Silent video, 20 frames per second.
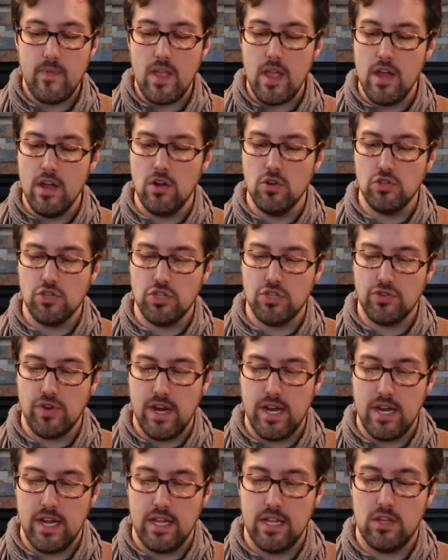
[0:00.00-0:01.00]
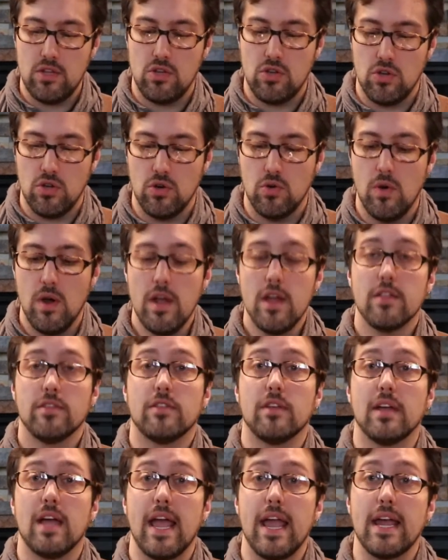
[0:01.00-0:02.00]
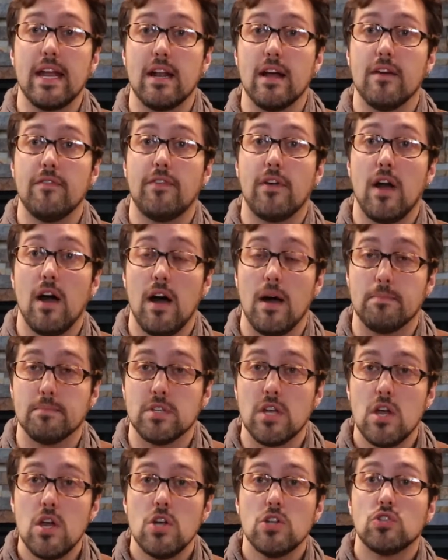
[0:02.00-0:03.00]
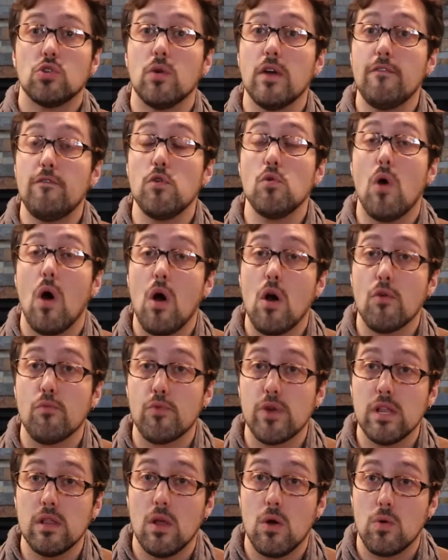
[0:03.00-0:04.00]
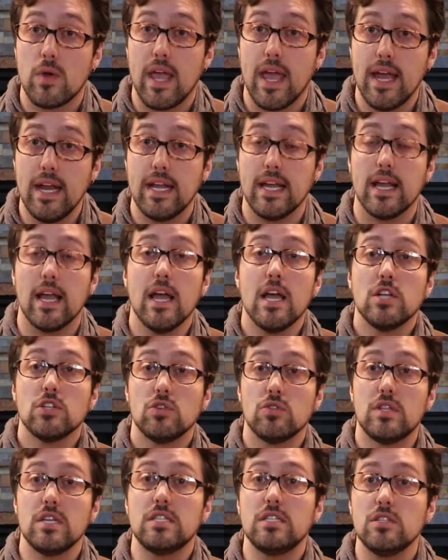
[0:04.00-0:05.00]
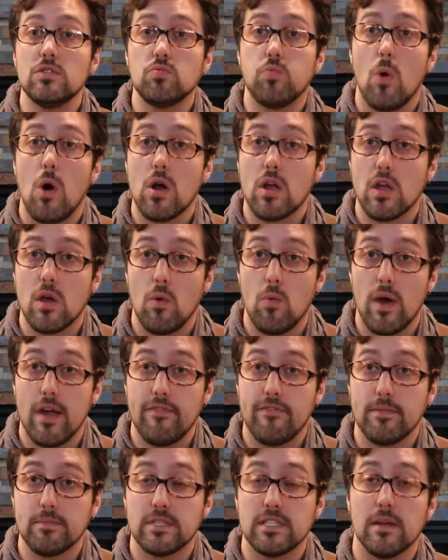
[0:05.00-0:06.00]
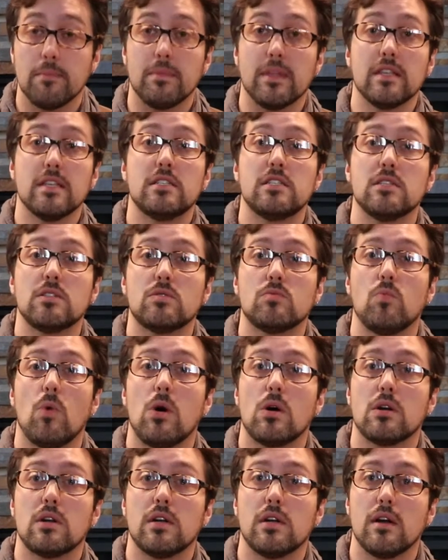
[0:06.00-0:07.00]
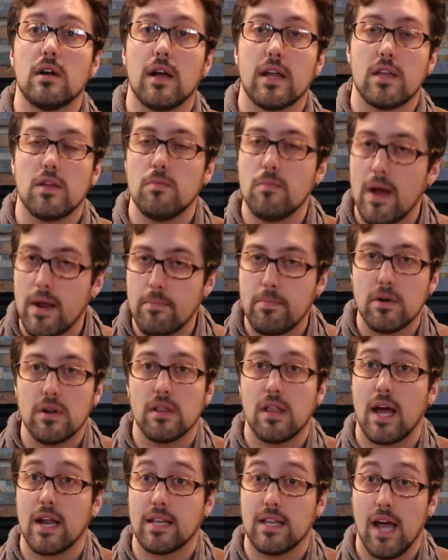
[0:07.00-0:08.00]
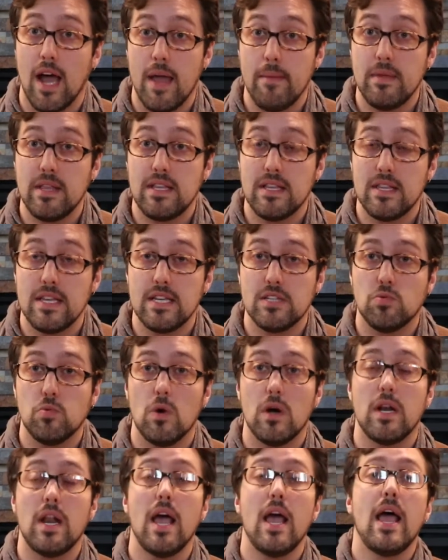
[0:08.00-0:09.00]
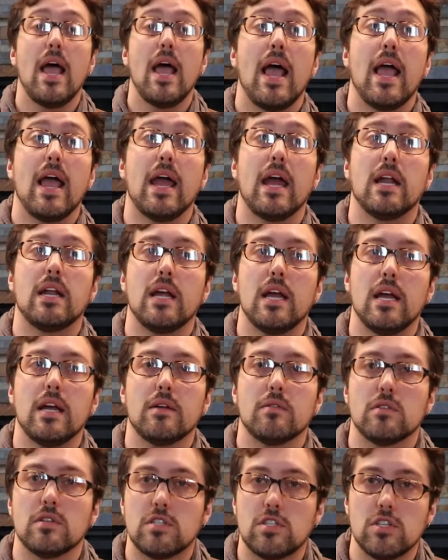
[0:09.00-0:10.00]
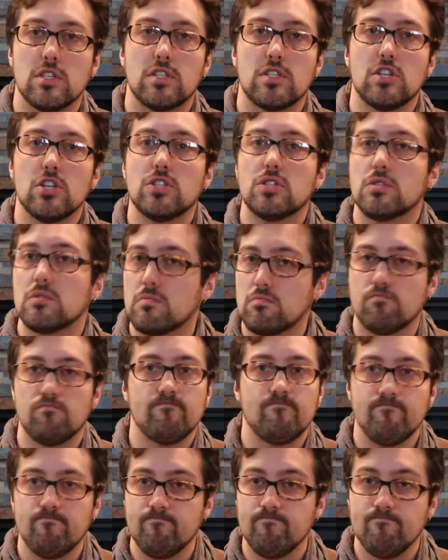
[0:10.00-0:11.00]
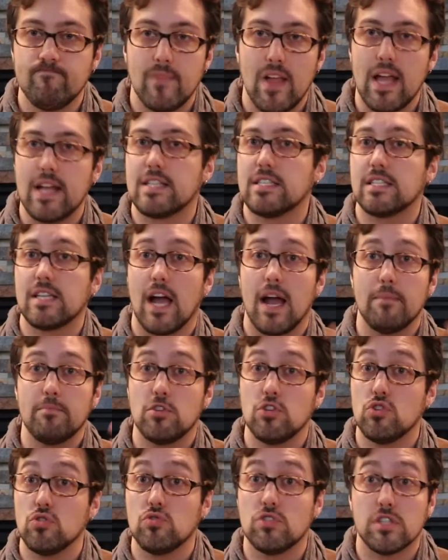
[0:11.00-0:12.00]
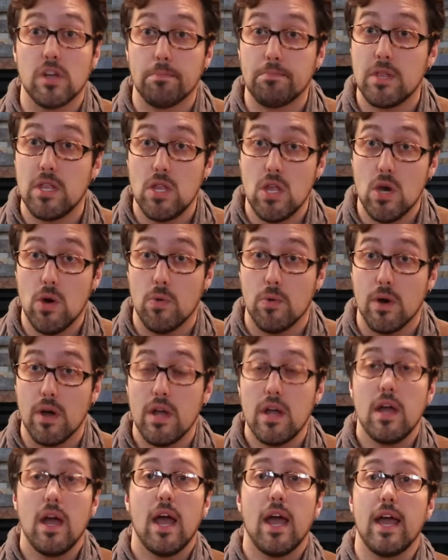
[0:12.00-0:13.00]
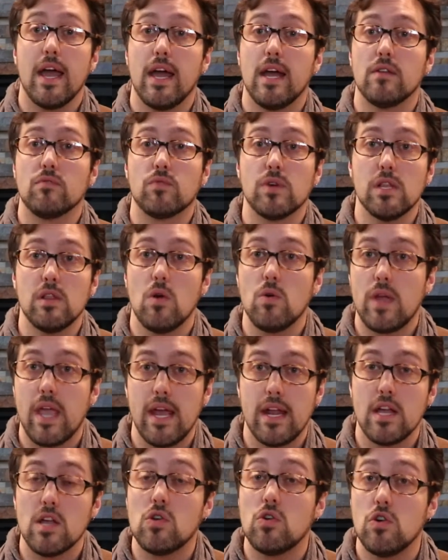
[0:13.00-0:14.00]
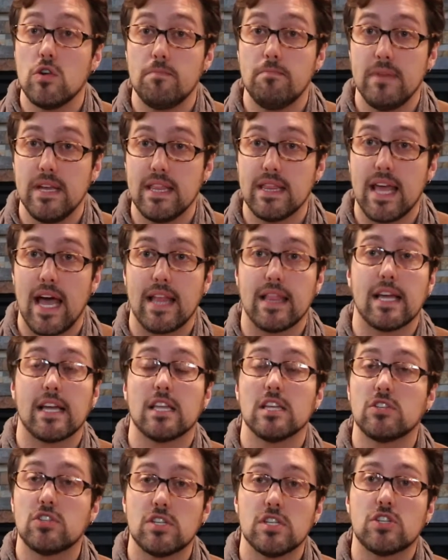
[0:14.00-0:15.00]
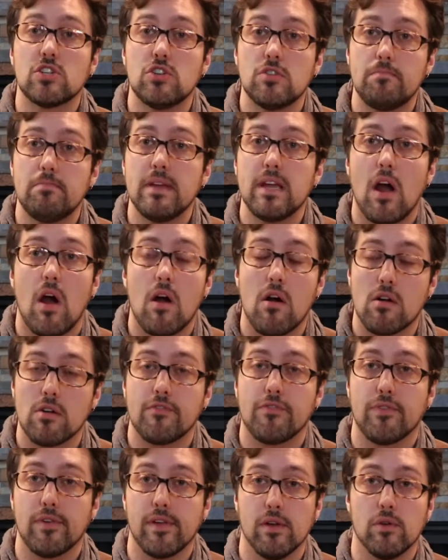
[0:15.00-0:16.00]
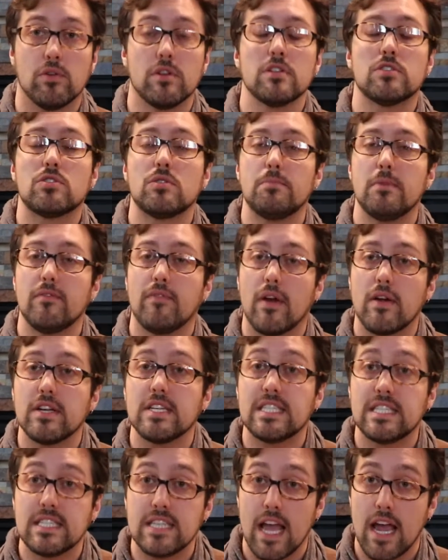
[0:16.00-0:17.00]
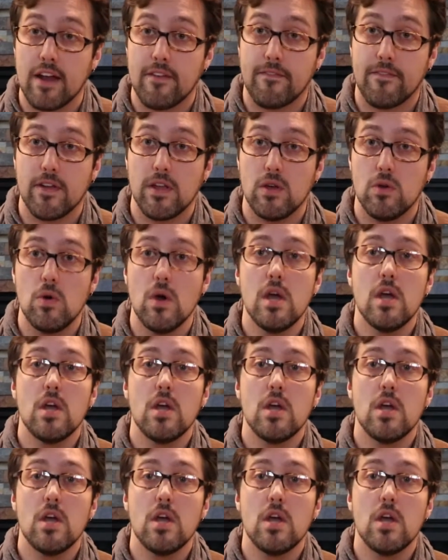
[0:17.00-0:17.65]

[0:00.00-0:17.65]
We go straight into the Eight of Cups. So if you are relocating, so this is walking away from something. This is walking, like you might have put a lot of time into this one, and it's time to do something new. And relocating could mean that, like this could be hard for you. This could be very sad for you